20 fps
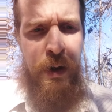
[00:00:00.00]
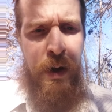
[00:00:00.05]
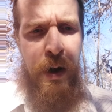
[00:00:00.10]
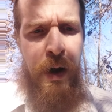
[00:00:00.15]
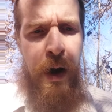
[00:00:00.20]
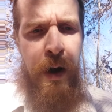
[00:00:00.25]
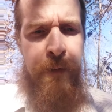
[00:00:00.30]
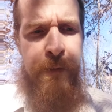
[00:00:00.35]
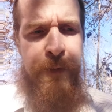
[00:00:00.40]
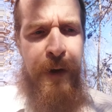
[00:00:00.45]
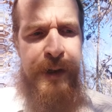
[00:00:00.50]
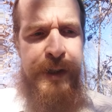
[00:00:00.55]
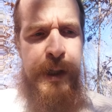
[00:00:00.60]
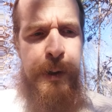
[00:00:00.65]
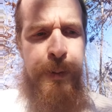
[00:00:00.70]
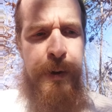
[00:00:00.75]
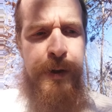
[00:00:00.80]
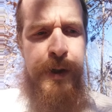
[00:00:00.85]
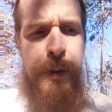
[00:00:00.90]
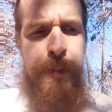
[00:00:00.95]
of
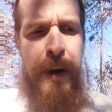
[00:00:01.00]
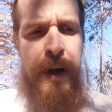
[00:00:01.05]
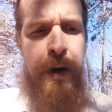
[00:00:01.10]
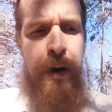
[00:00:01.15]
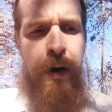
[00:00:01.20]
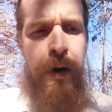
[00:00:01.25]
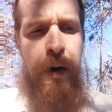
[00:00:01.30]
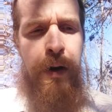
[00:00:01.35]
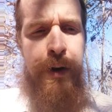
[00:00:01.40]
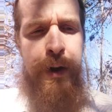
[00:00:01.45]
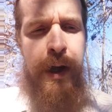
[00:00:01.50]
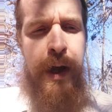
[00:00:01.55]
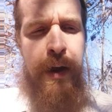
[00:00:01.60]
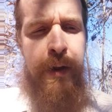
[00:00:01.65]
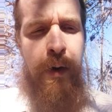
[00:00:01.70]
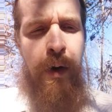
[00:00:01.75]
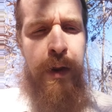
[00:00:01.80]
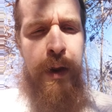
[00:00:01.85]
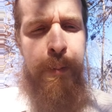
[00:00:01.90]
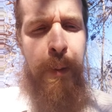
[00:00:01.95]
festivals depended
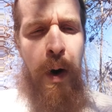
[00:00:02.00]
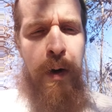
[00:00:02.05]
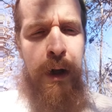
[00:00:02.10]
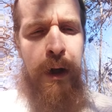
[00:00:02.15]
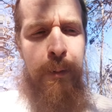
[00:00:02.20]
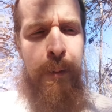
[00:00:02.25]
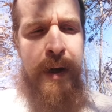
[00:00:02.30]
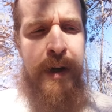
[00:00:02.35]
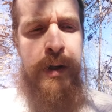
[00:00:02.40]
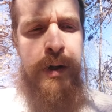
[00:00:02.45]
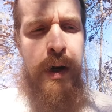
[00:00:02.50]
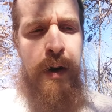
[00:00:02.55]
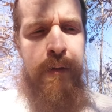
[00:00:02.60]
altogether on the proclamation